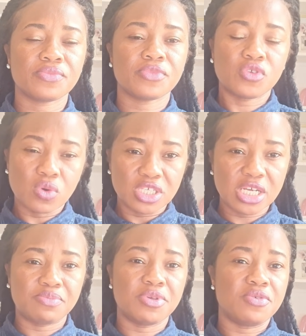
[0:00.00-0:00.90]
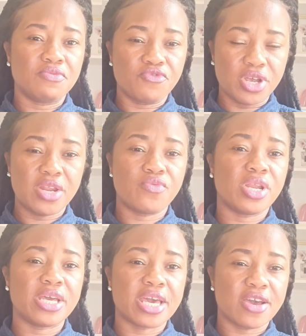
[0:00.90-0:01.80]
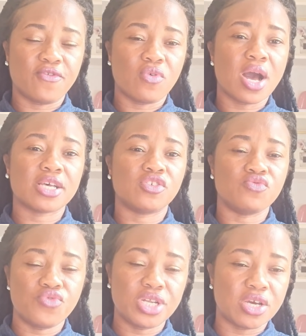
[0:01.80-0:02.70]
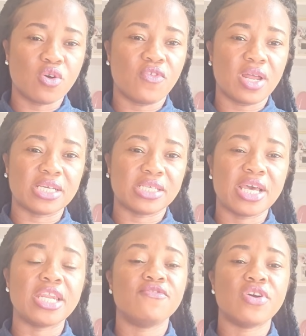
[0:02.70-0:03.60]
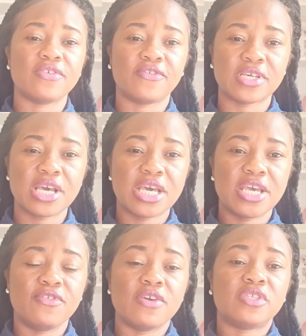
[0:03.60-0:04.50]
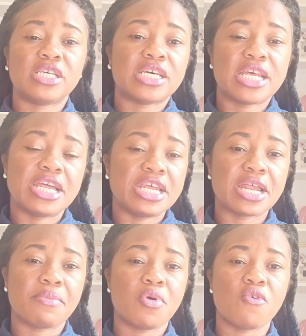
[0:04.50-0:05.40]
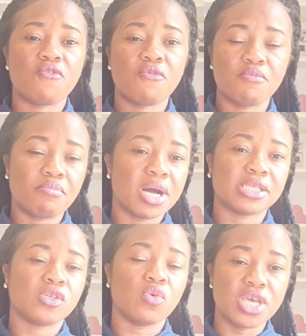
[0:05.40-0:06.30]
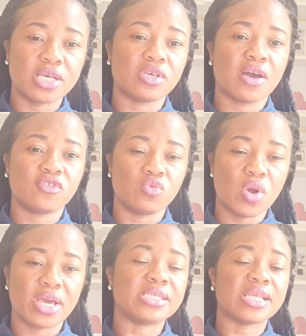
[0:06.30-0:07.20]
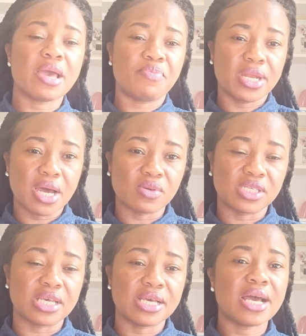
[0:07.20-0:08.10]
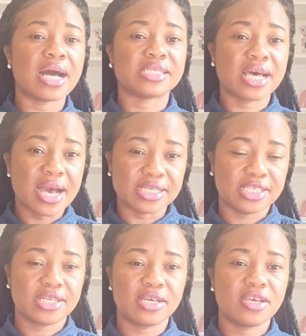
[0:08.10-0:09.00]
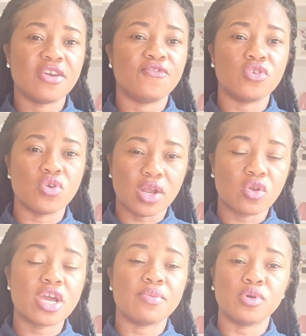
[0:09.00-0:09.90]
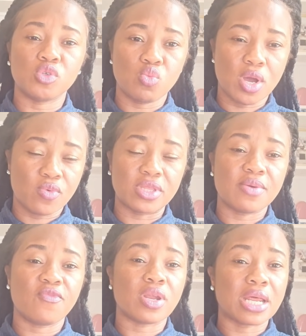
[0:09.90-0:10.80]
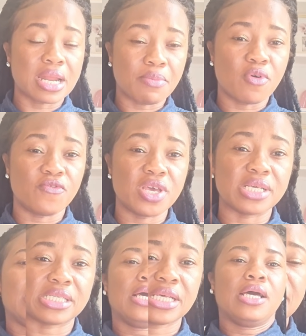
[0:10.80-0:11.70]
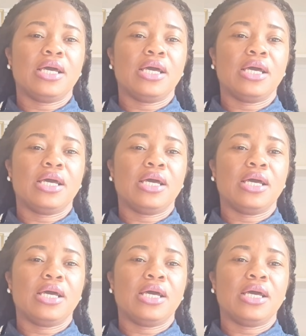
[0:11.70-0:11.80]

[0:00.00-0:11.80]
So just be really, really careful as you read the offer letter. And if they've stated any number of months or years you have to work, is there a penalty attached if you are not able to work with them for that number of years?